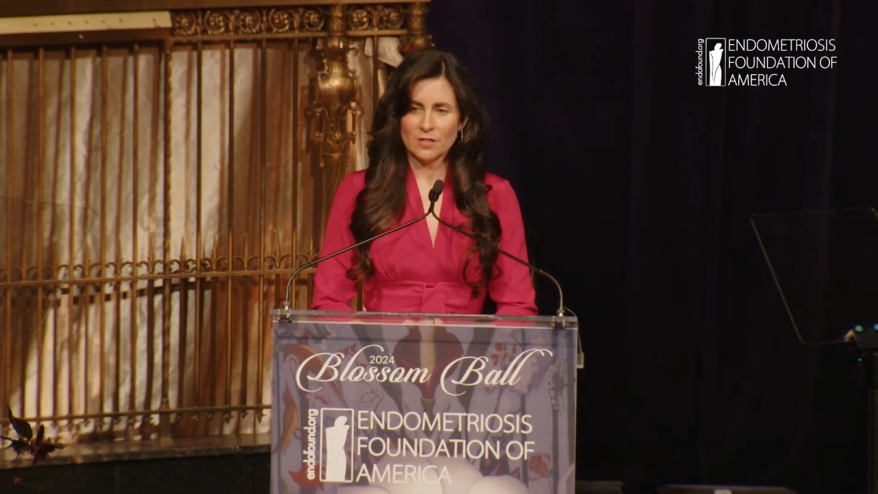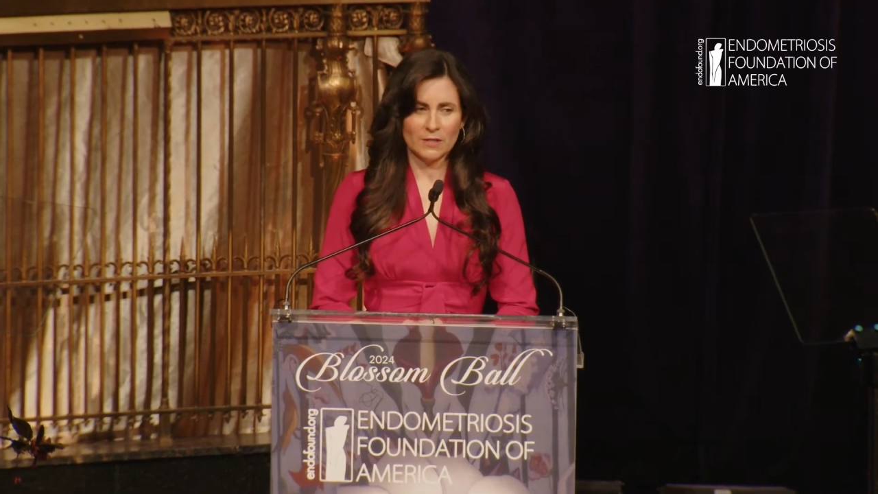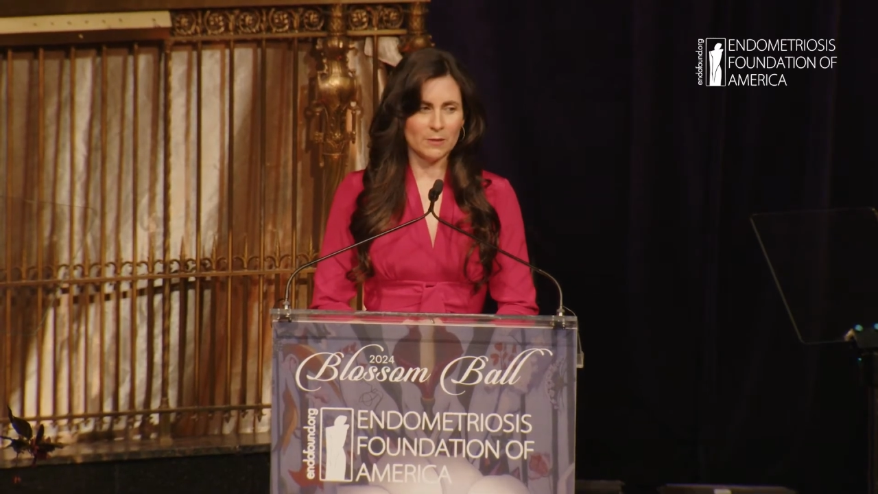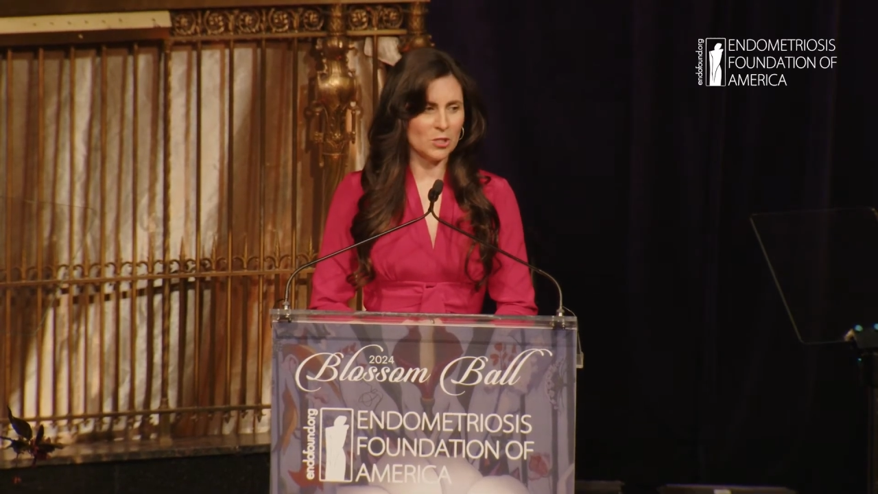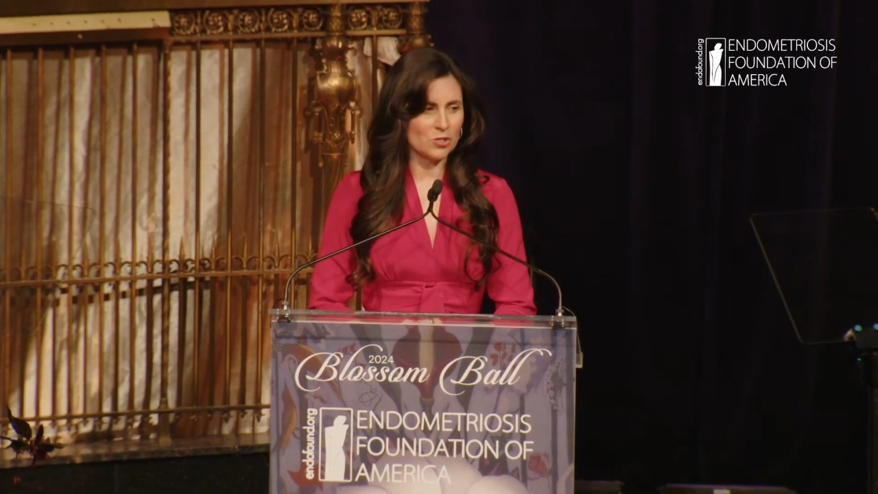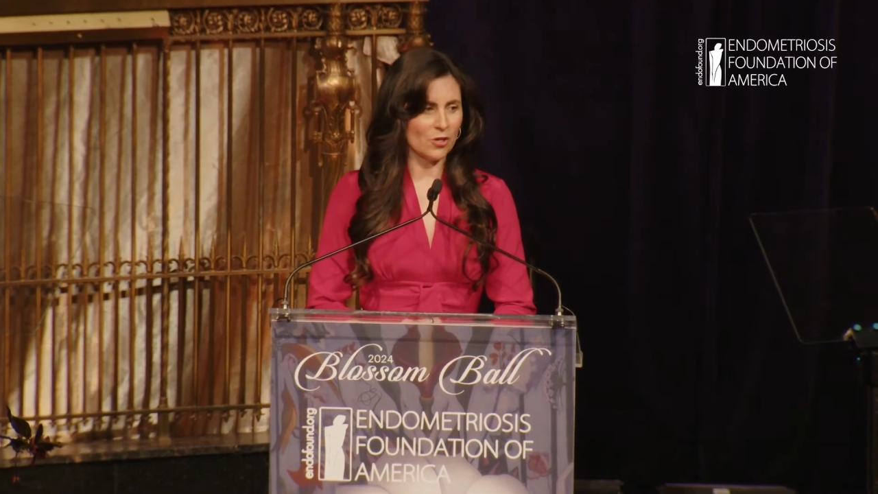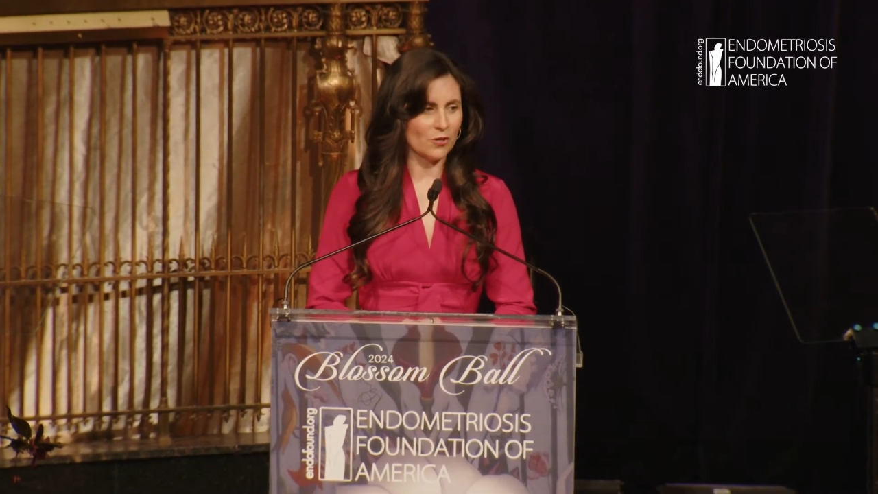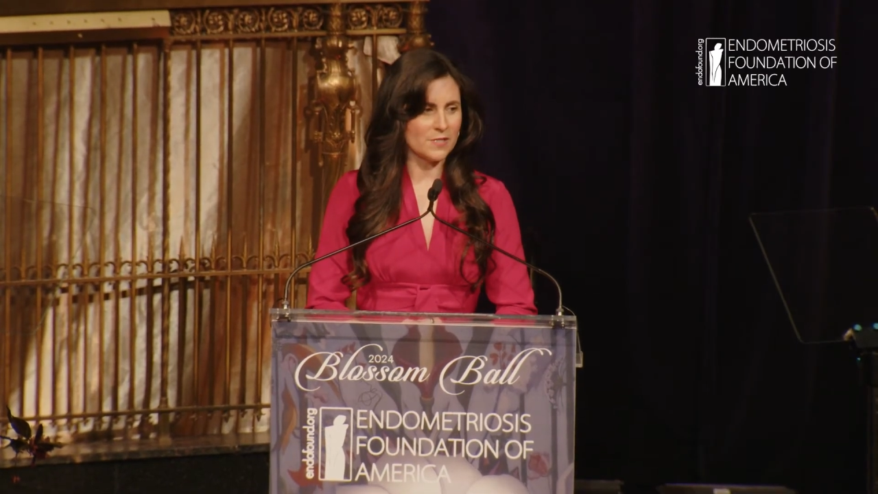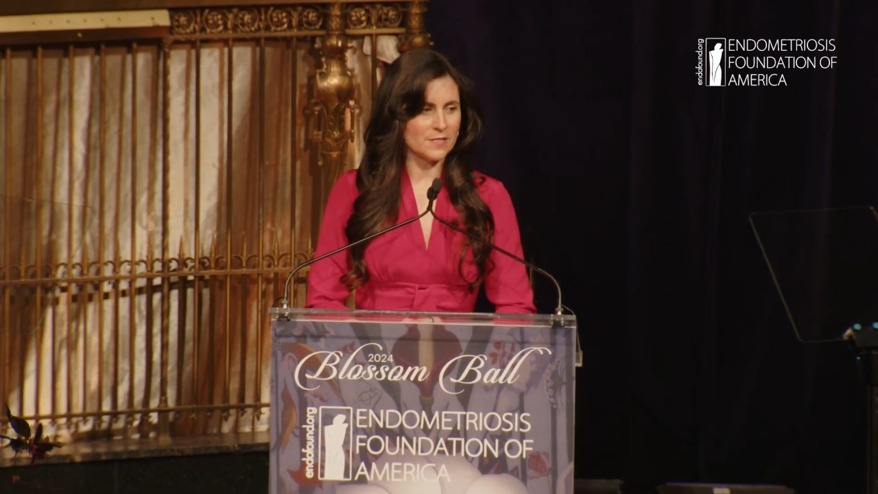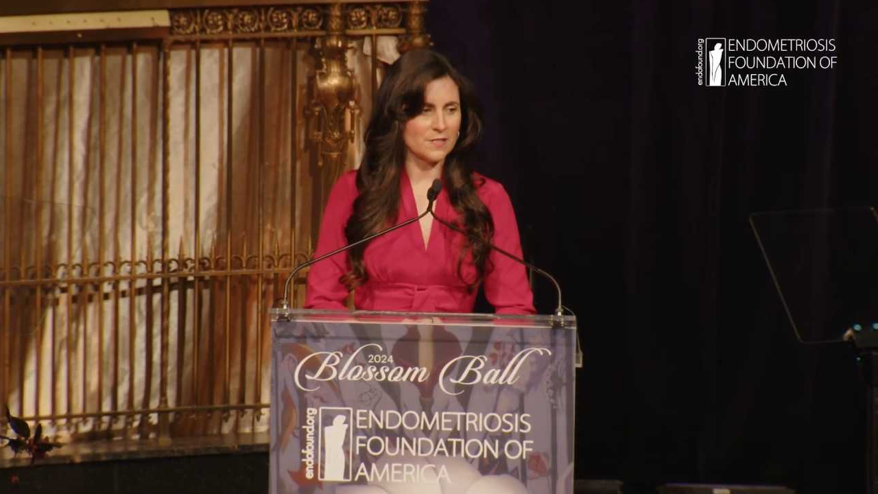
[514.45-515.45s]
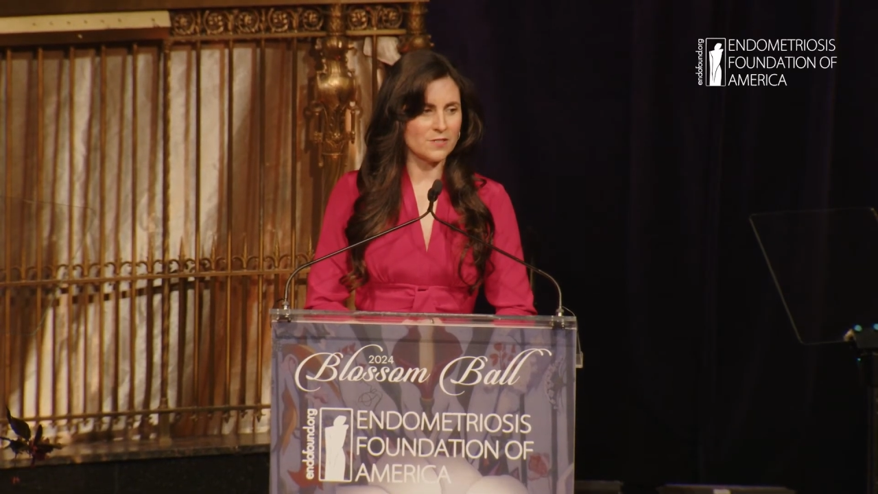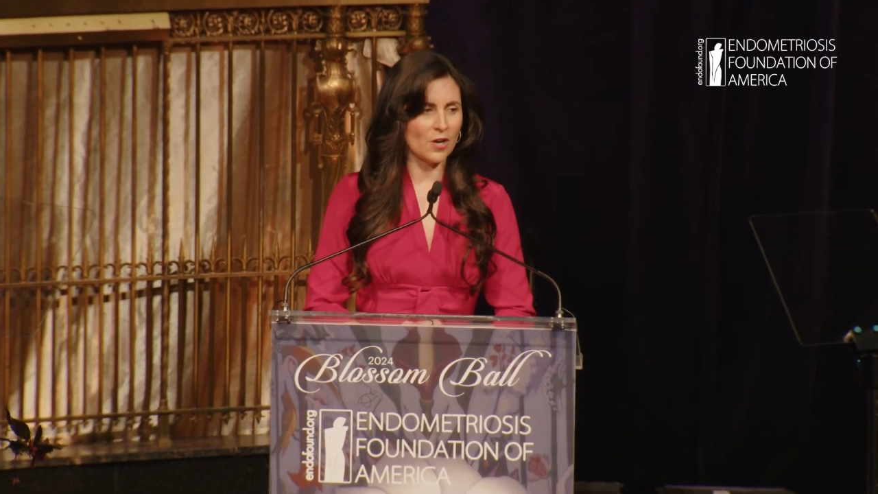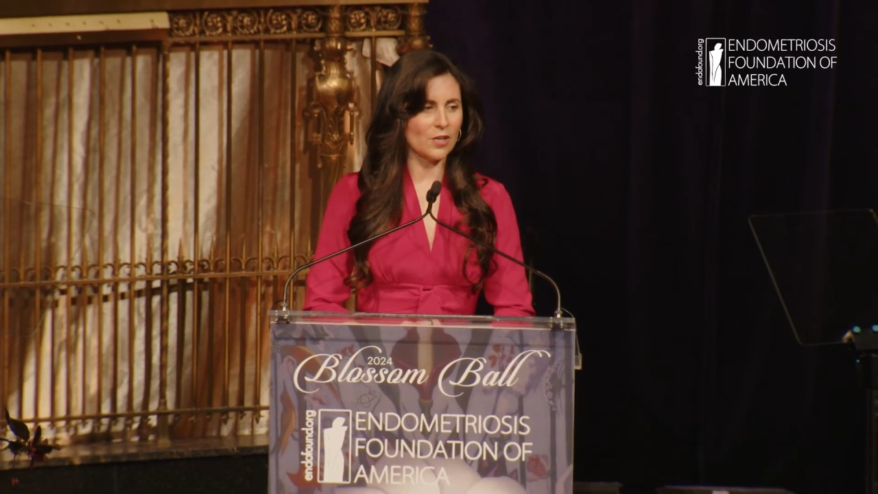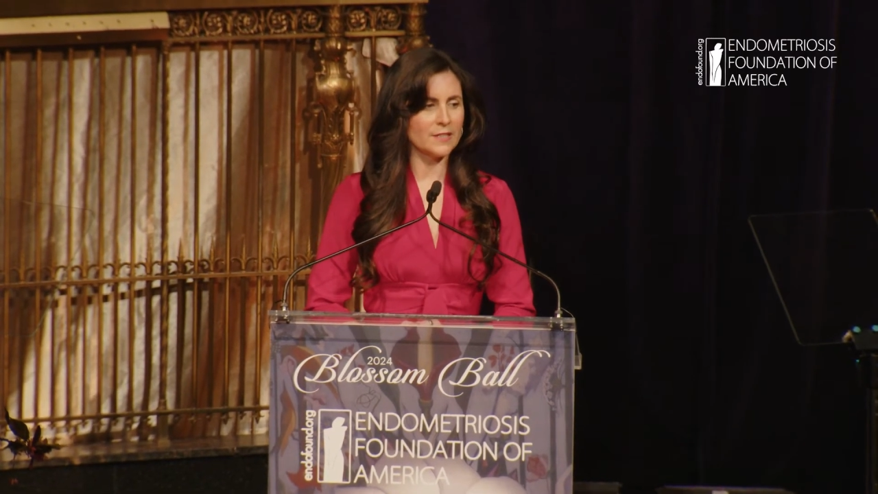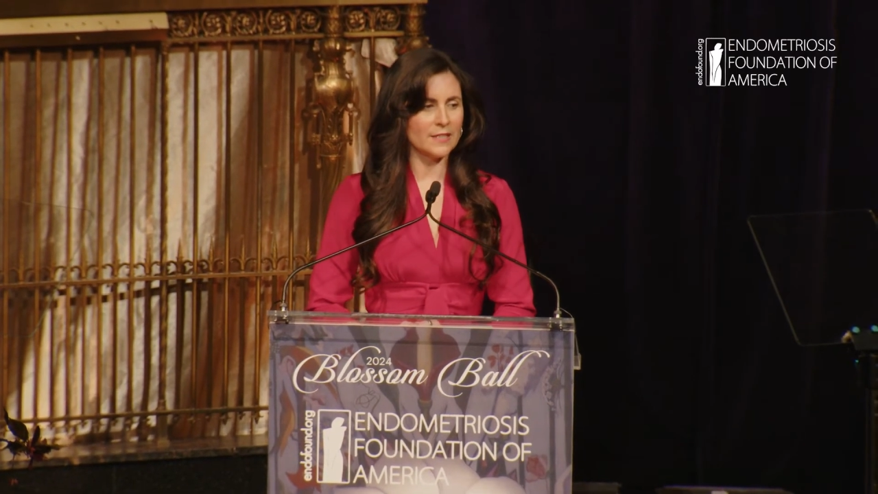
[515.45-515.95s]
of endometriosis has
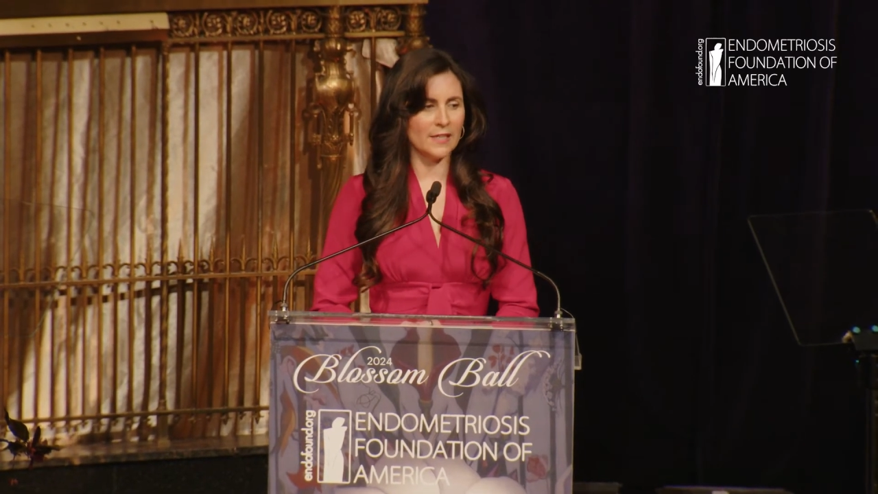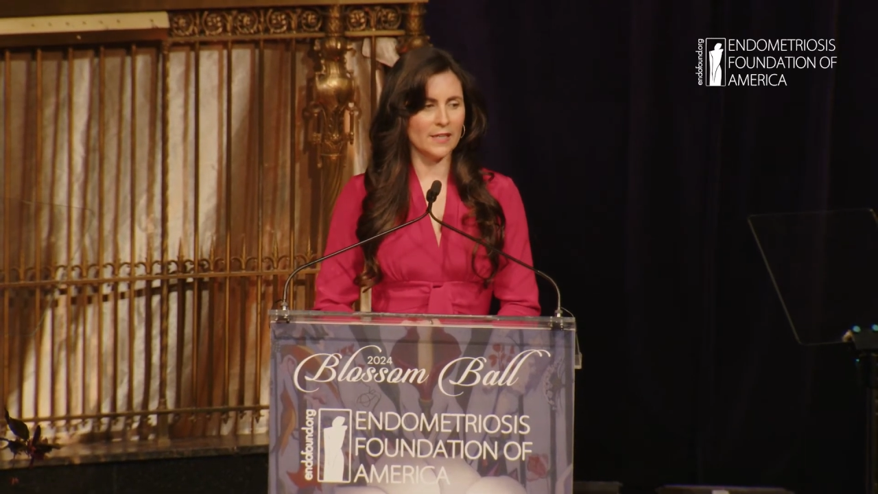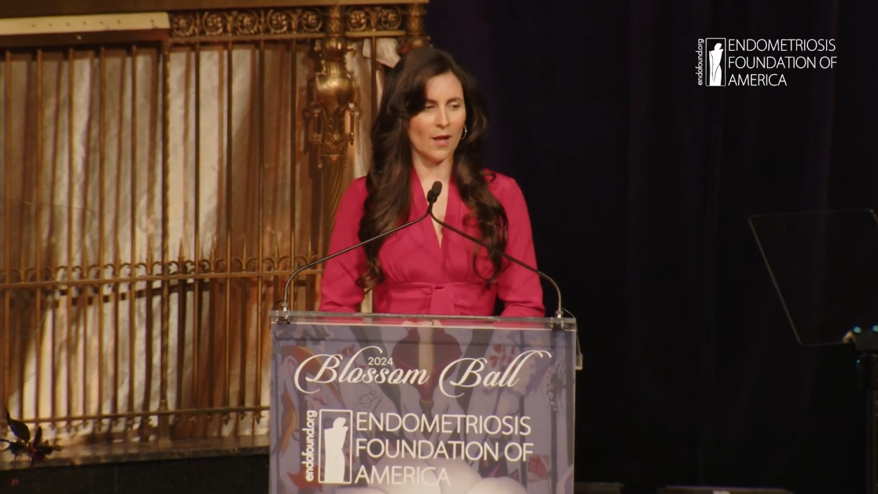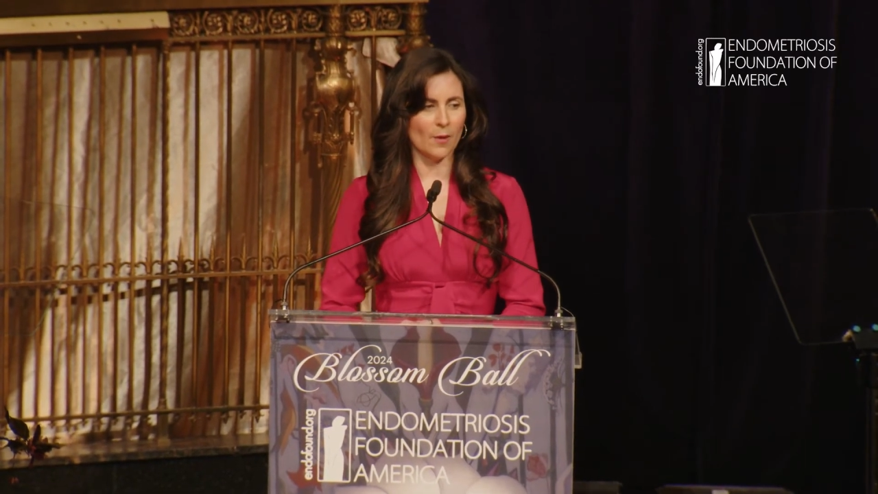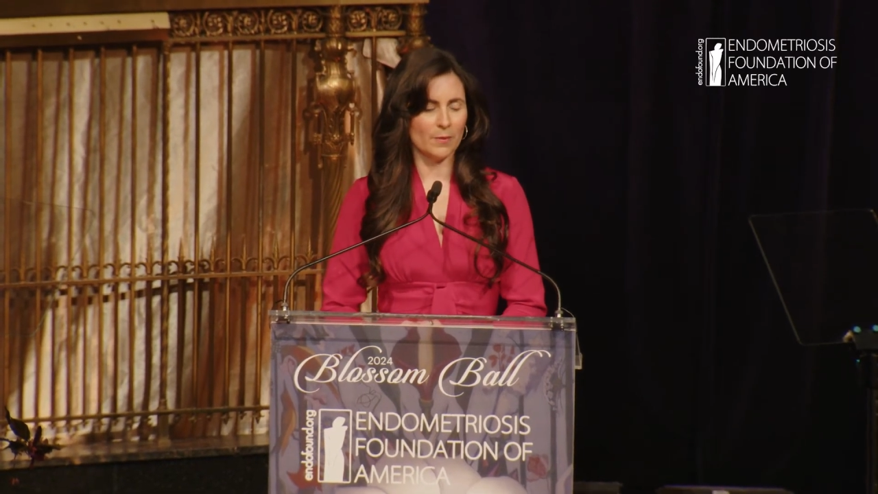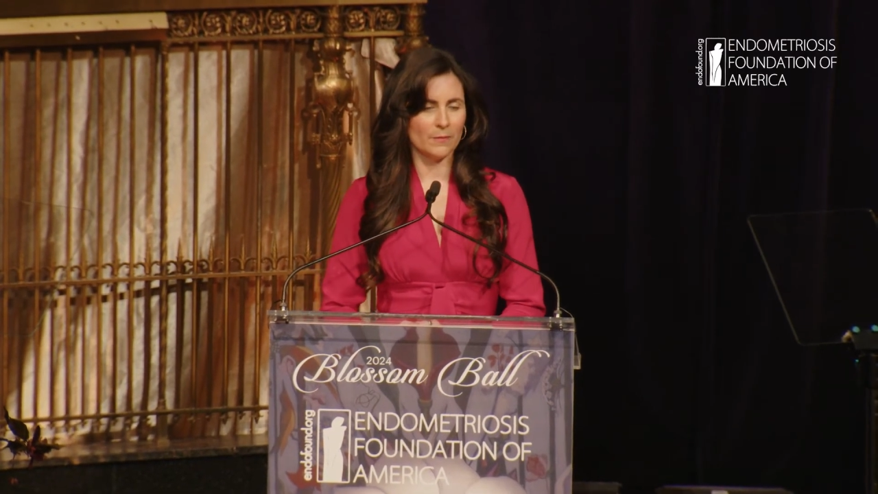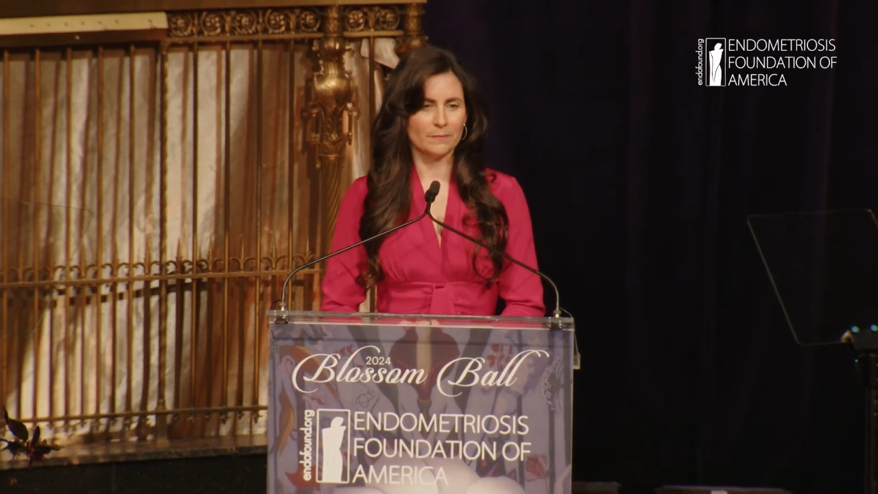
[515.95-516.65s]
started to heat up,